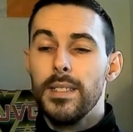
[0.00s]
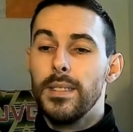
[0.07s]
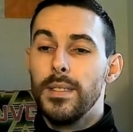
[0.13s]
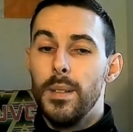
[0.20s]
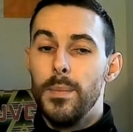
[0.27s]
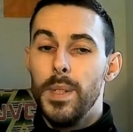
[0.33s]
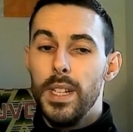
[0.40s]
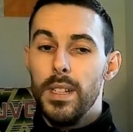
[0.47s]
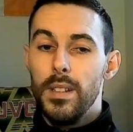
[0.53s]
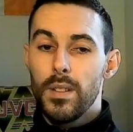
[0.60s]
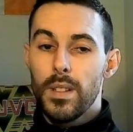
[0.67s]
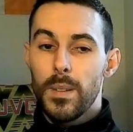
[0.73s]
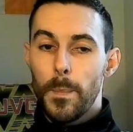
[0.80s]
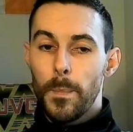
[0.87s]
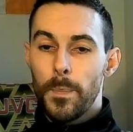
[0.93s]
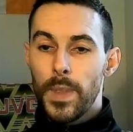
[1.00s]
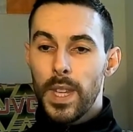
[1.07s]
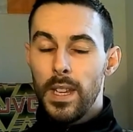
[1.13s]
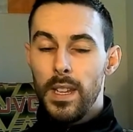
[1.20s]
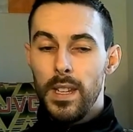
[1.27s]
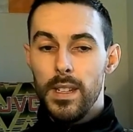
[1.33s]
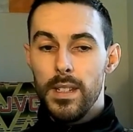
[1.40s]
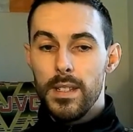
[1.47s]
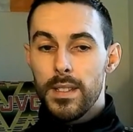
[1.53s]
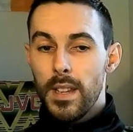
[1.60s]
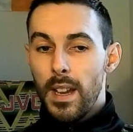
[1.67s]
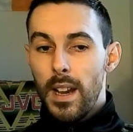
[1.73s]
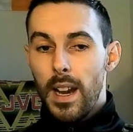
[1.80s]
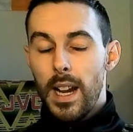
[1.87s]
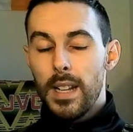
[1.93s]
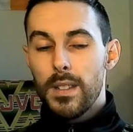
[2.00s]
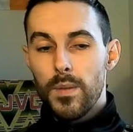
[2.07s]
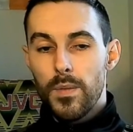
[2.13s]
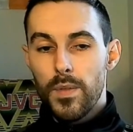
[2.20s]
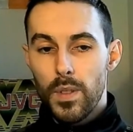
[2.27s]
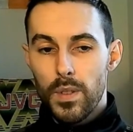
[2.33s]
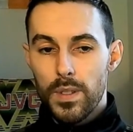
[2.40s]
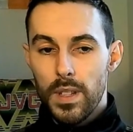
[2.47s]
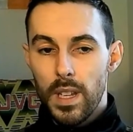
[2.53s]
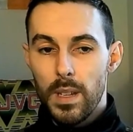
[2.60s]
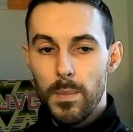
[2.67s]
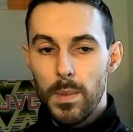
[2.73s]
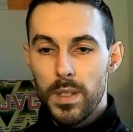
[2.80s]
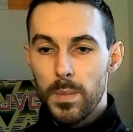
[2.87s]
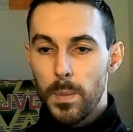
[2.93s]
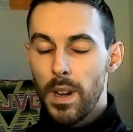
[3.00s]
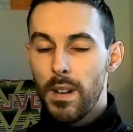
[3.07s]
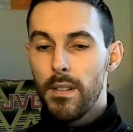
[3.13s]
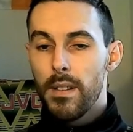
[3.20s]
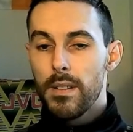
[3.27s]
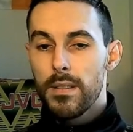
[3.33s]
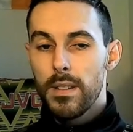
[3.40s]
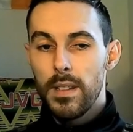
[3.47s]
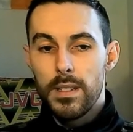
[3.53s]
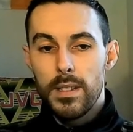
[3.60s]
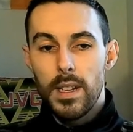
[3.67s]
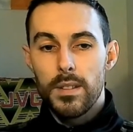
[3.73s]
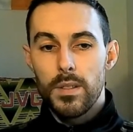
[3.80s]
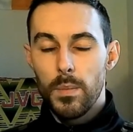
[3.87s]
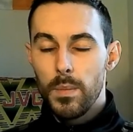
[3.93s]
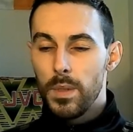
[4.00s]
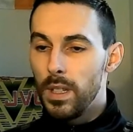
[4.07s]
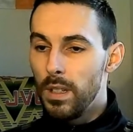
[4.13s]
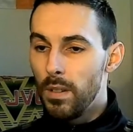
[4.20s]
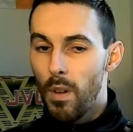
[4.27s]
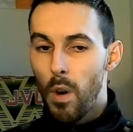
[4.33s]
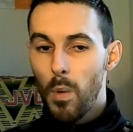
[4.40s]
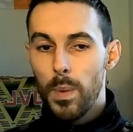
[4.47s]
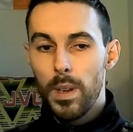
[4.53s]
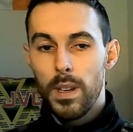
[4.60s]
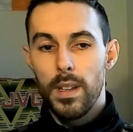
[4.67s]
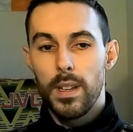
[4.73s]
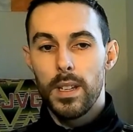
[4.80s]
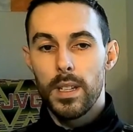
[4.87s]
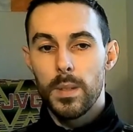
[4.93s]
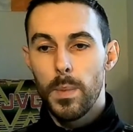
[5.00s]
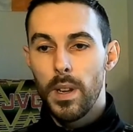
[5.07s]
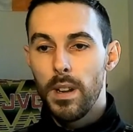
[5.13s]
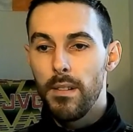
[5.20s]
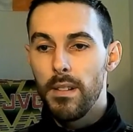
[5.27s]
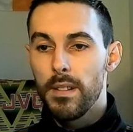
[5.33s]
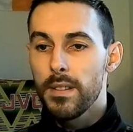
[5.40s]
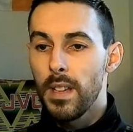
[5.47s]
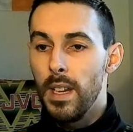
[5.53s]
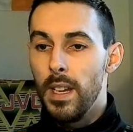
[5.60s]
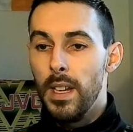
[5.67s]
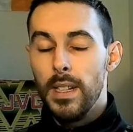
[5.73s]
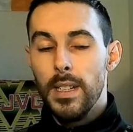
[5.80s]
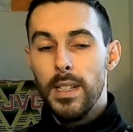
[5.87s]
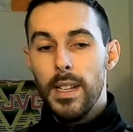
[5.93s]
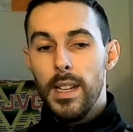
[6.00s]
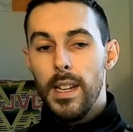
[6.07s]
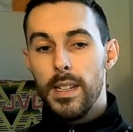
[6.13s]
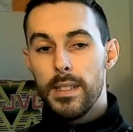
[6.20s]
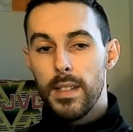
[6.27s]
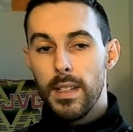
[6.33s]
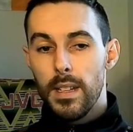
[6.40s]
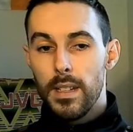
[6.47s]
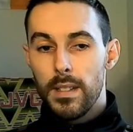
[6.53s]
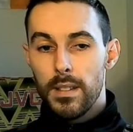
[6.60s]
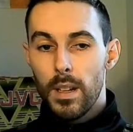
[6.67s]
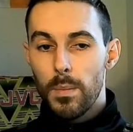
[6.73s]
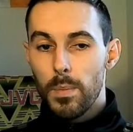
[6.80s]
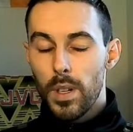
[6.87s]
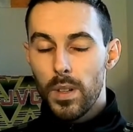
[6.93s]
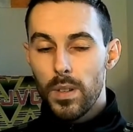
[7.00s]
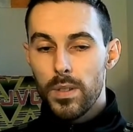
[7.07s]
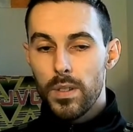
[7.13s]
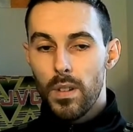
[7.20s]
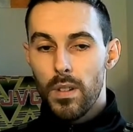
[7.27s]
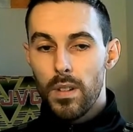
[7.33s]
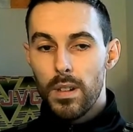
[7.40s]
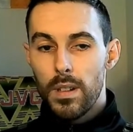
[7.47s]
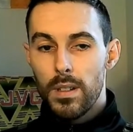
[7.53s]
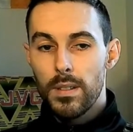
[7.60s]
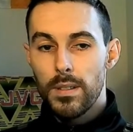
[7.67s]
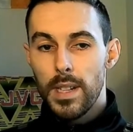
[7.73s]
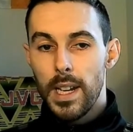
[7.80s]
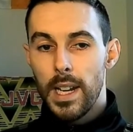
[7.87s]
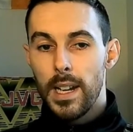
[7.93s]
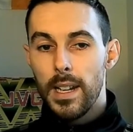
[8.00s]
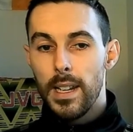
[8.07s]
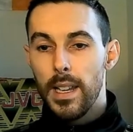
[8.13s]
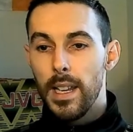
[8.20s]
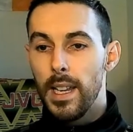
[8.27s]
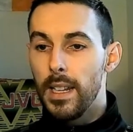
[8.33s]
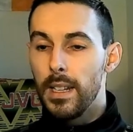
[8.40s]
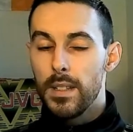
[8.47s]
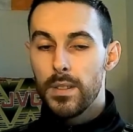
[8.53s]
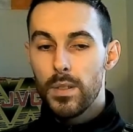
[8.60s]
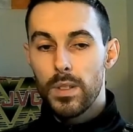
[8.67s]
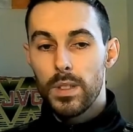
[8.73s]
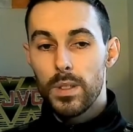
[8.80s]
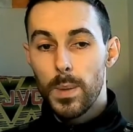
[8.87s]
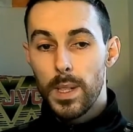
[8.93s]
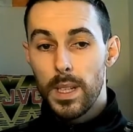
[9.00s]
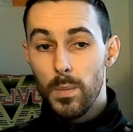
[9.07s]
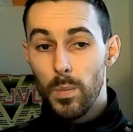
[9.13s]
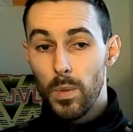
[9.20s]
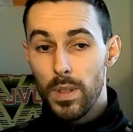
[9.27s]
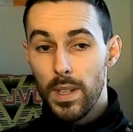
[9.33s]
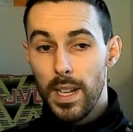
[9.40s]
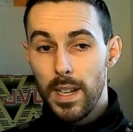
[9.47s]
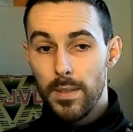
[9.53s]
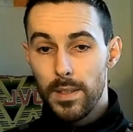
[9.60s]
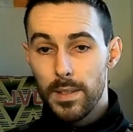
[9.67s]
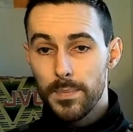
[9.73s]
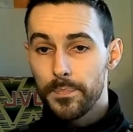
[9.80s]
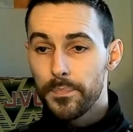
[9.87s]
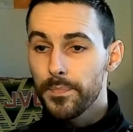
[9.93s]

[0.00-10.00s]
I mean, look, he's had some first-team experience. He's had some Europa League experience. He's the top goal scorer at England's under-21 level.